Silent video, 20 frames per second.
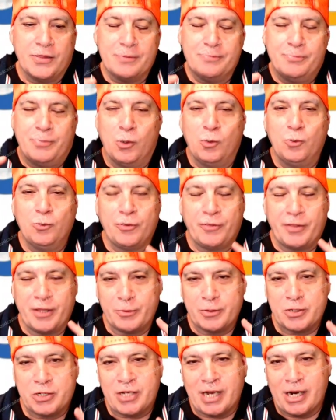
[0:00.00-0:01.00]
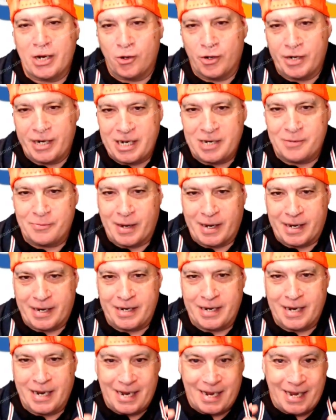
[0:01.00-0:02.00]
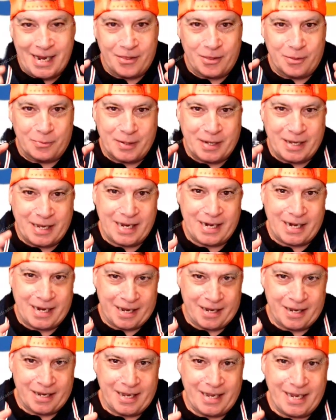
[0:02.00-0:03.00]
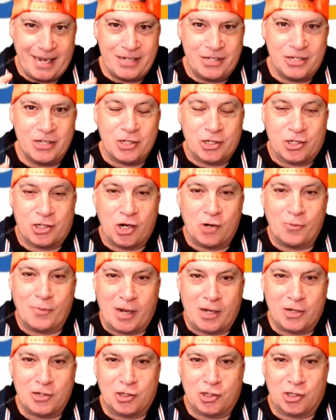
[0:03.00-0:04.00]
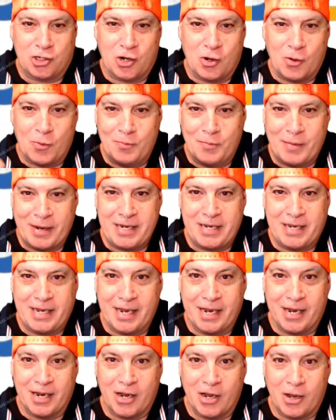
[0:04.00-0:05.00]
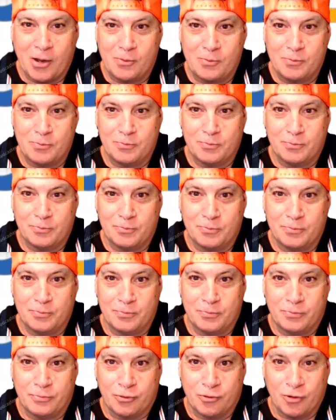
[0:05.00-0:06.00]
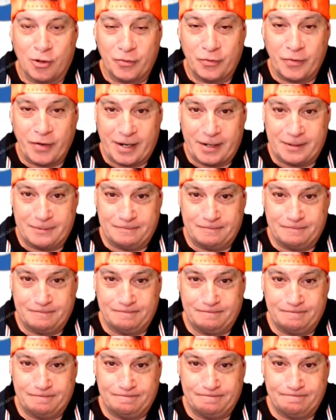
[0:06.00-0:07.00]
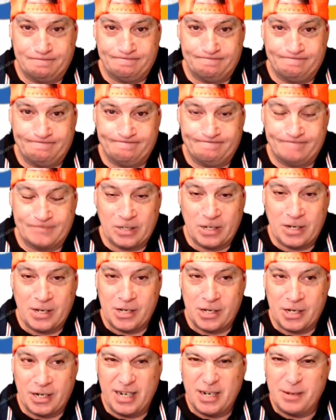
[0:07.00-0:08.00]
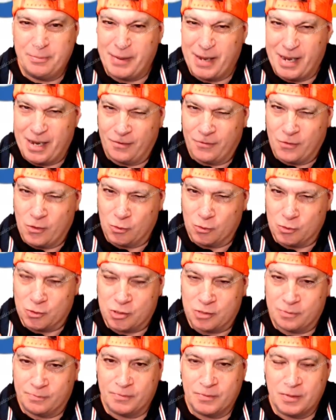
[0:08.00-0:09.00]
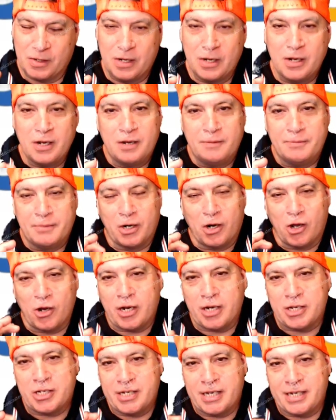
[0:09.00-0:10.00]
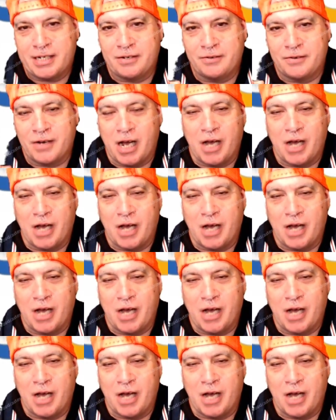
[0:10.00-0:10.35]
the important thing with selling on eBay at the beginning isn't so much making profit. You need a bit, of course, but like I said